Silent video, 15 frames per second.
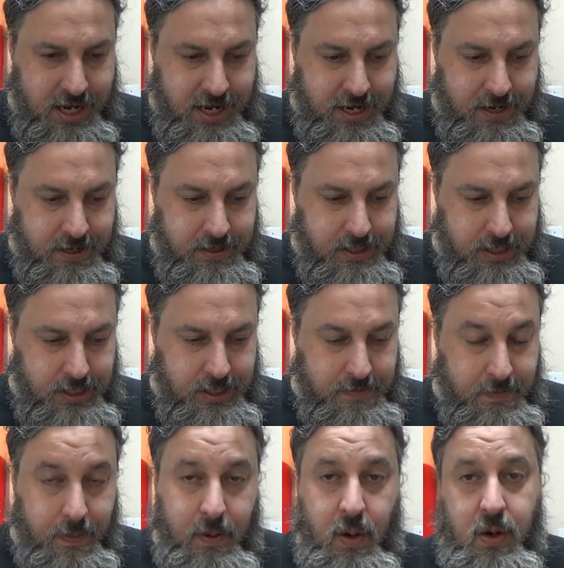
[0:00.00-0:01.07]
And
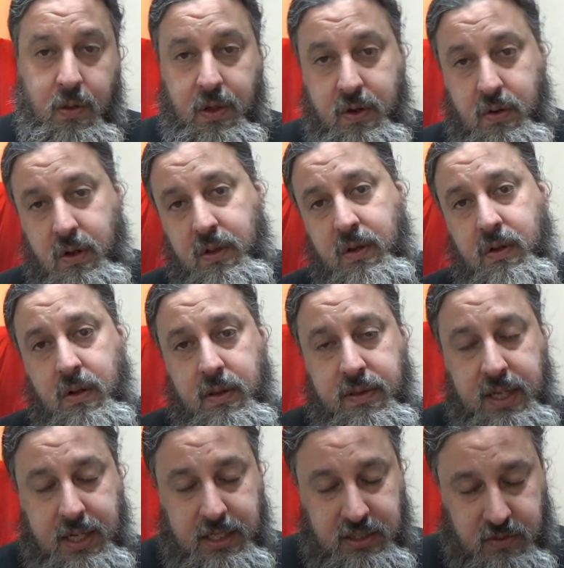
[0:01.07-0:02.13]
uh, oh, the cool, cool
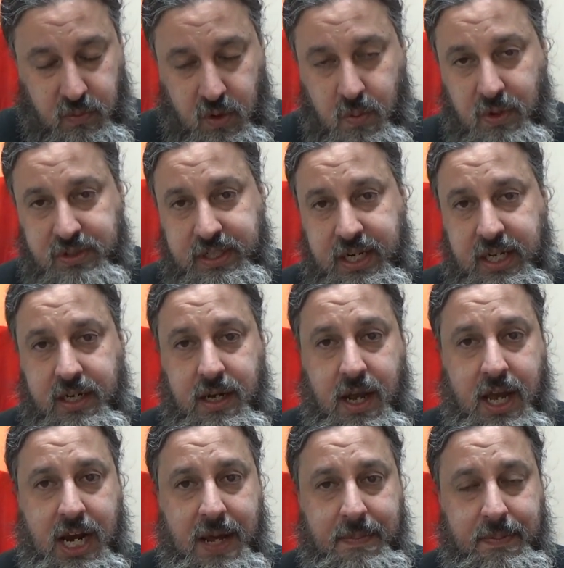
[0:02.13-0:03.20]
thing is, is we're almost getting
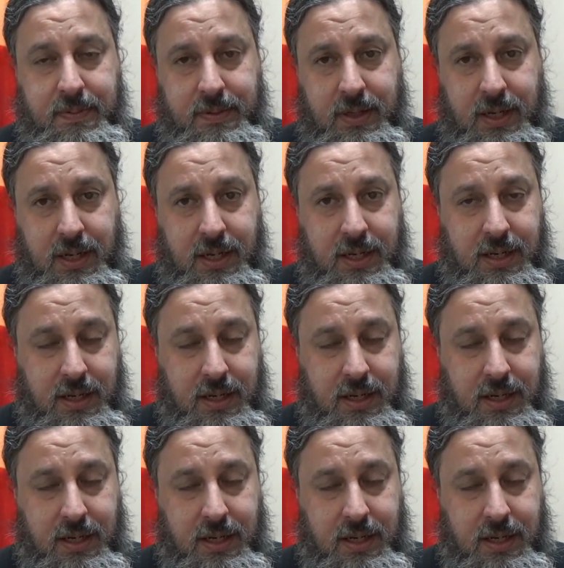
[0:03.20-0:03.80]
caught up uh,